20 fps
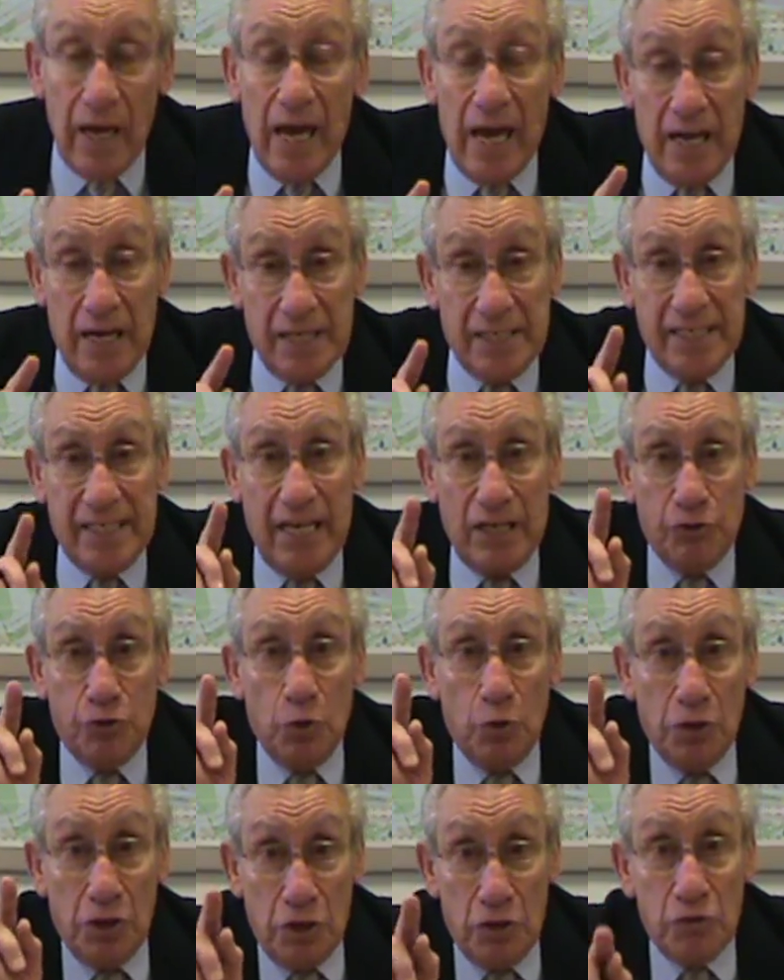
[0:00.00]
an
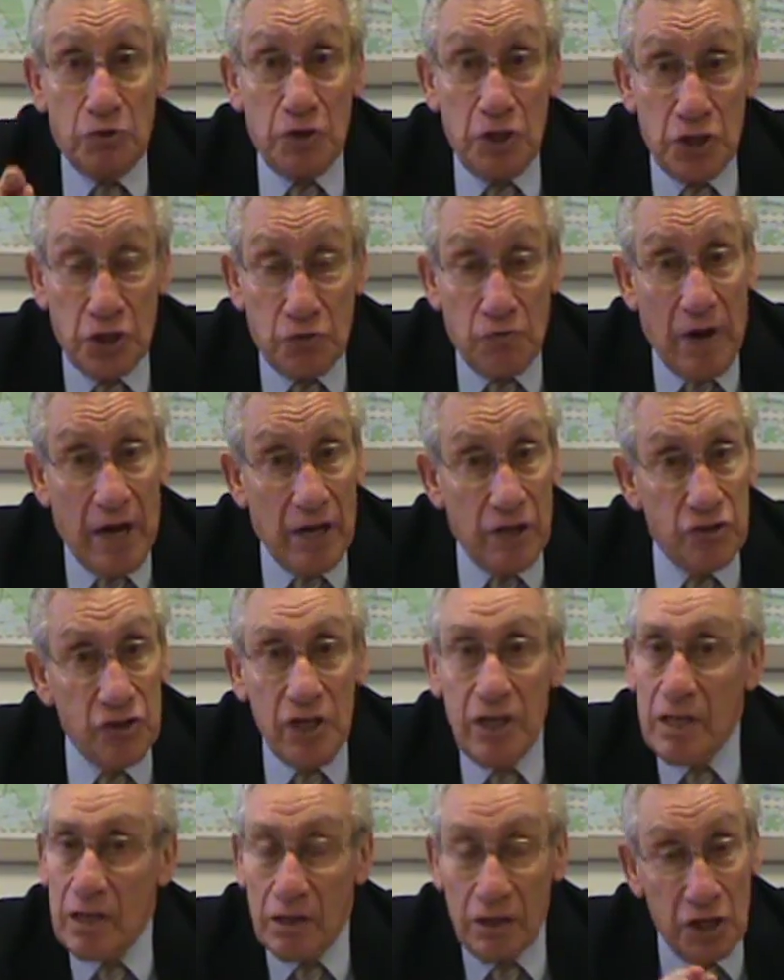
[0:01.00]
essential literacy
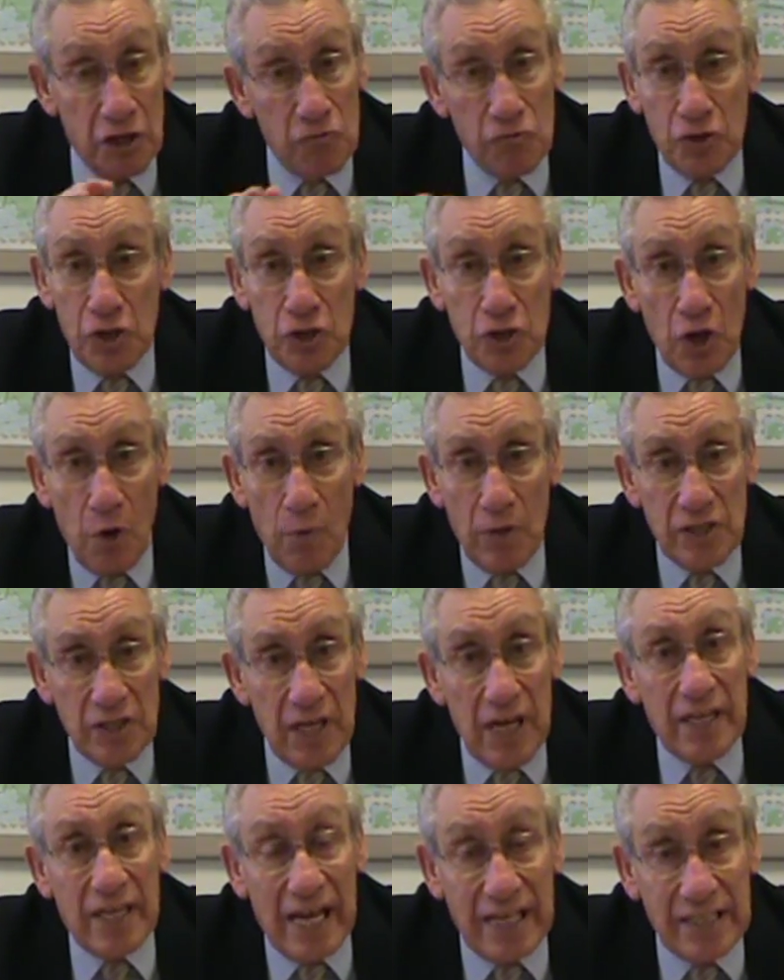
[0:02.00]
strategy. Literacy is always
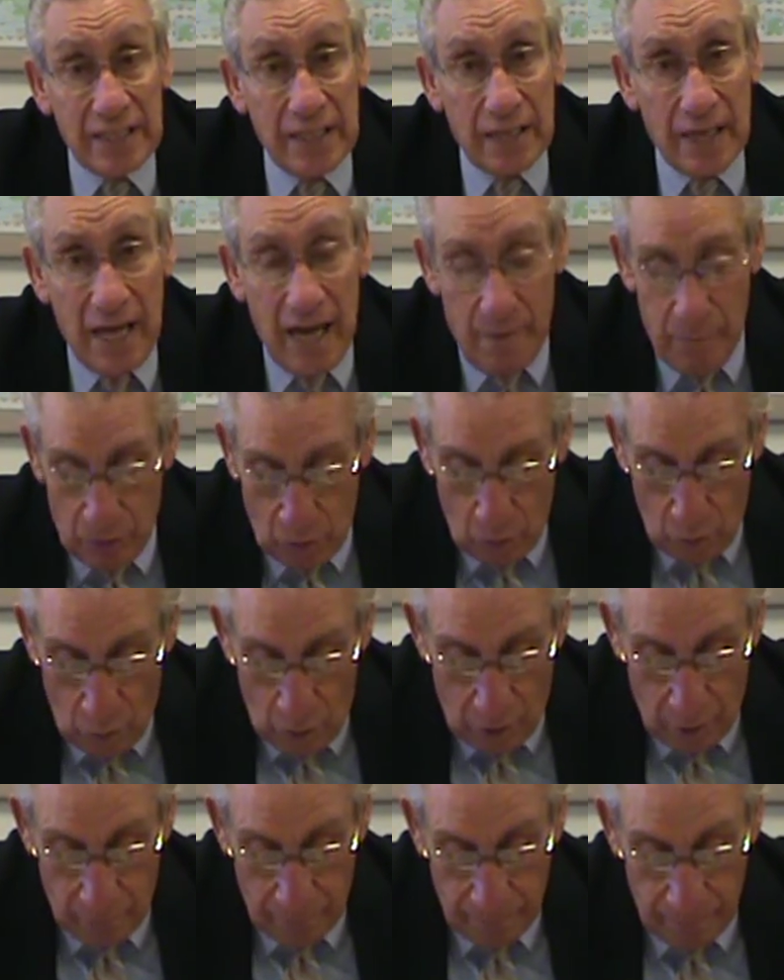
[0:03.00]
there. That's the Common
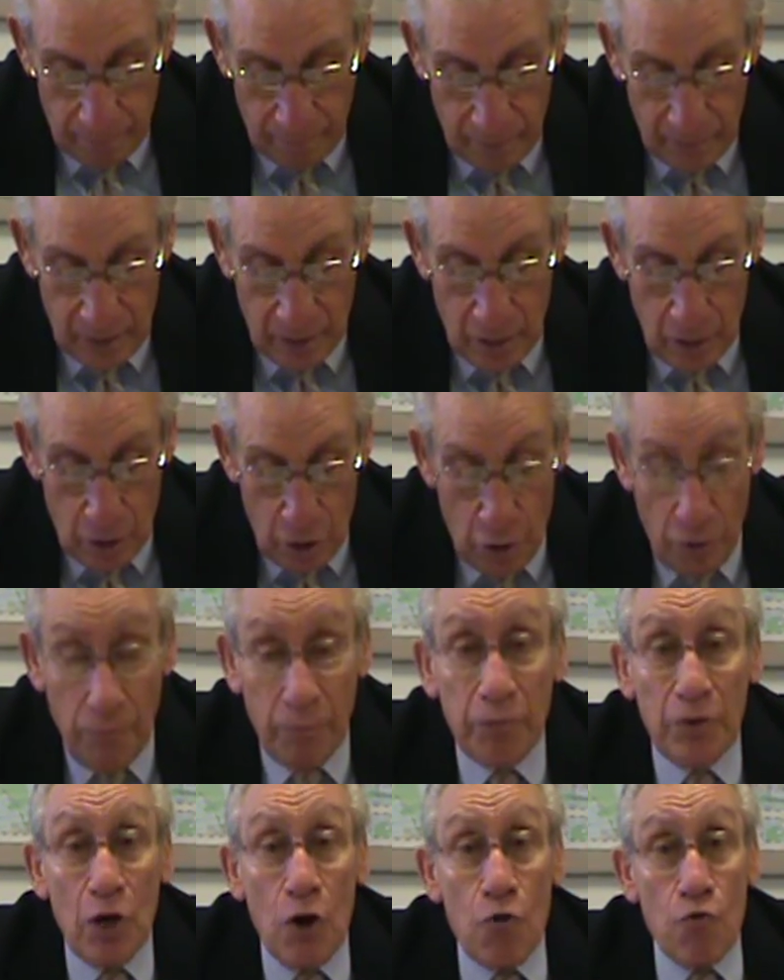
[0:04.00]
Core.
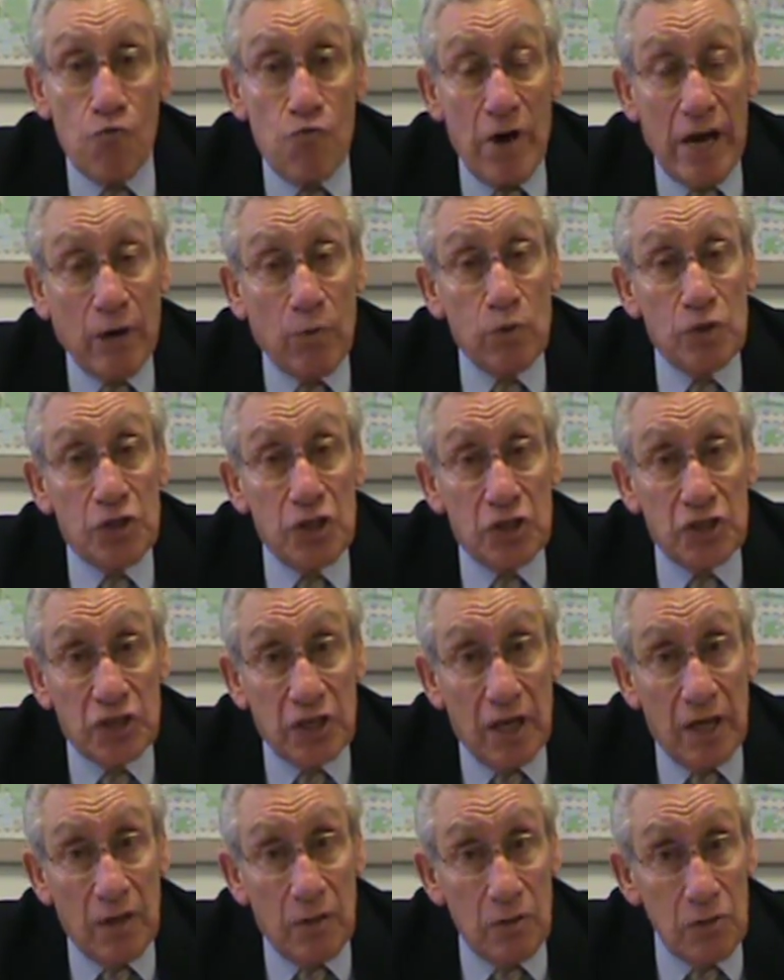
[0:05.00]
Requisite
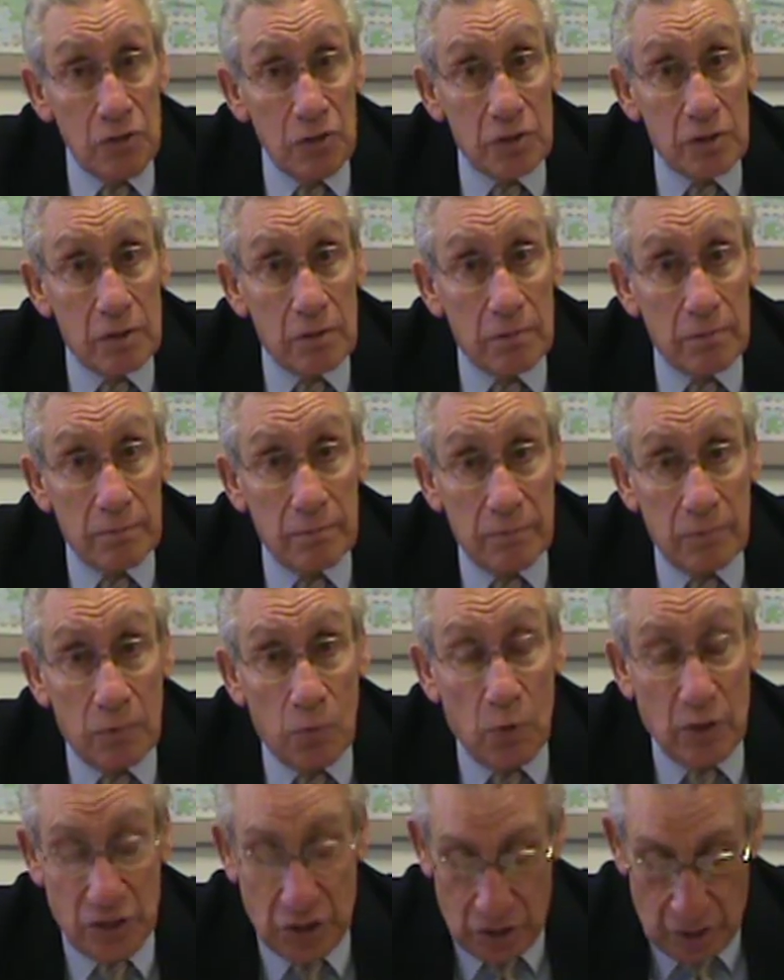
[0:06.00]
skills.
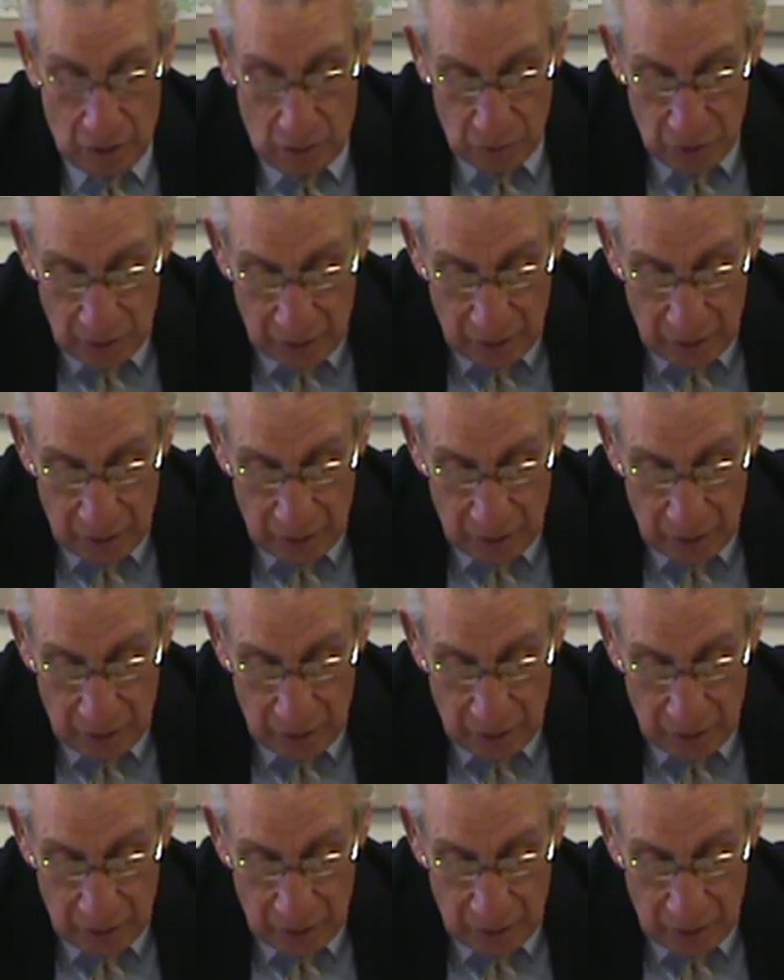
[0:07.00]
What skills